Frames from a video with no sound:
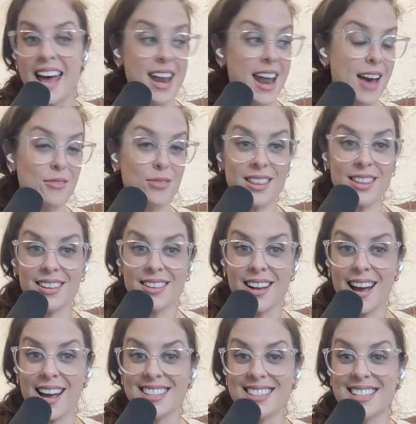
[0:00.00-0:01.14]
and everything that I
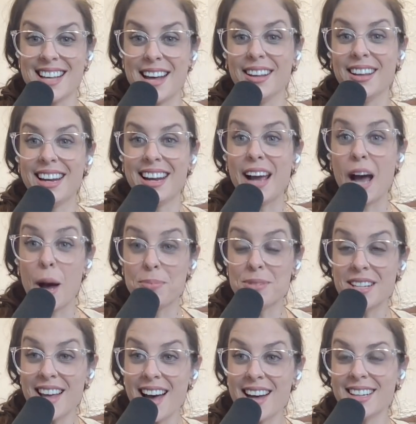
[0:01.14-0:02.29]
had said leading up to
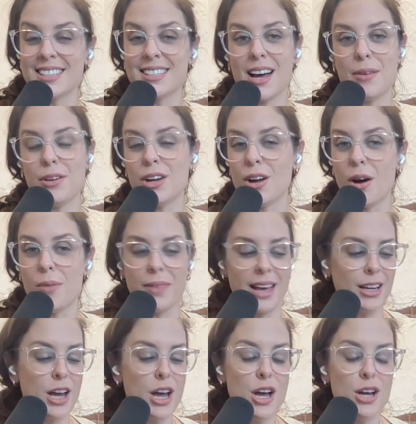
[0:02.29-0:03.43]
that. Cause I, you know, I'm
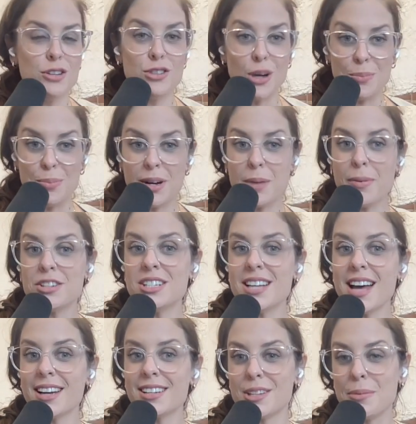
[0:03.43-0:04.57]
like don't put a bunch of
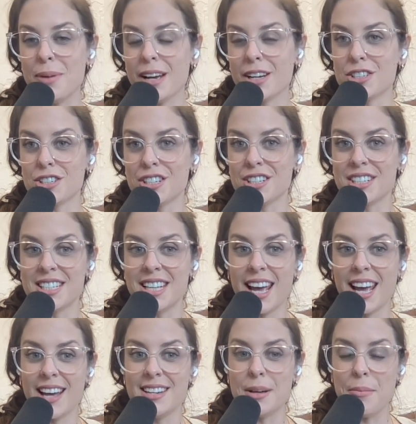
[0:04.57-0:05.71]
text on pictures
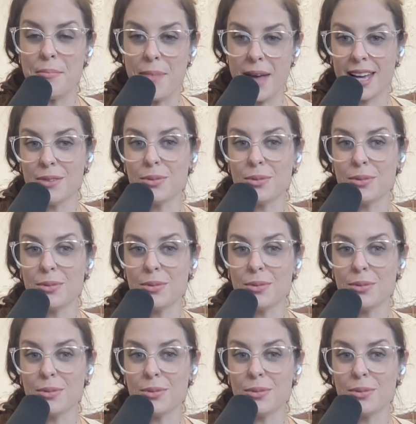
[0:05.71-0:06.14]
and make it